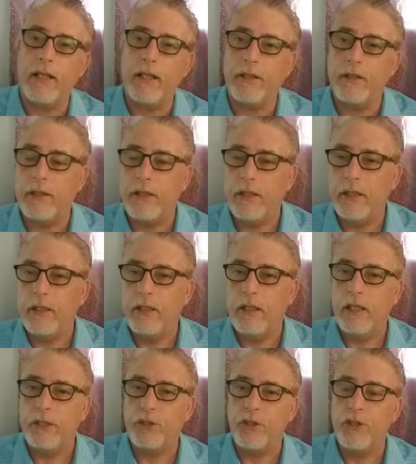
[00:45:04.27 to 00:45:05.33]
it then.
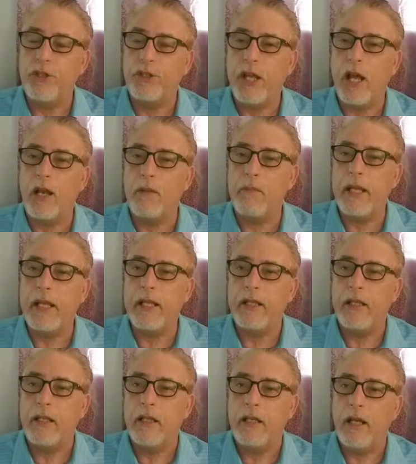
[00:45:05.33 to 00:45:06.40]
So you're telling me
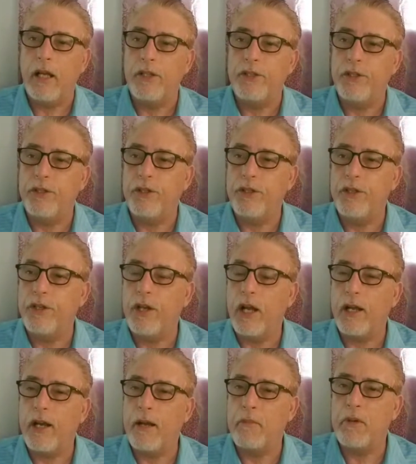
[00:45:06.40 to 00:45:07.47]
that you're not going to
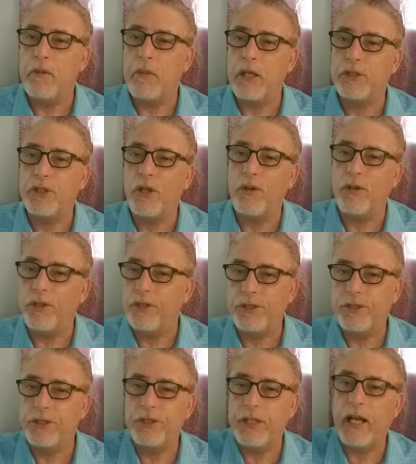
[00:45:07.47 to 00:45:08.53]
help me with my solar? He
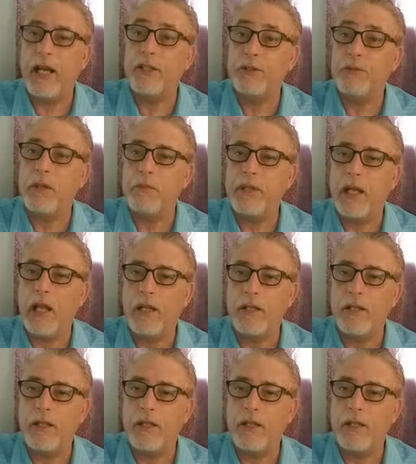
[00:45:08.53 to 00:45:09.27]
says, yeah, that's what I'm telling.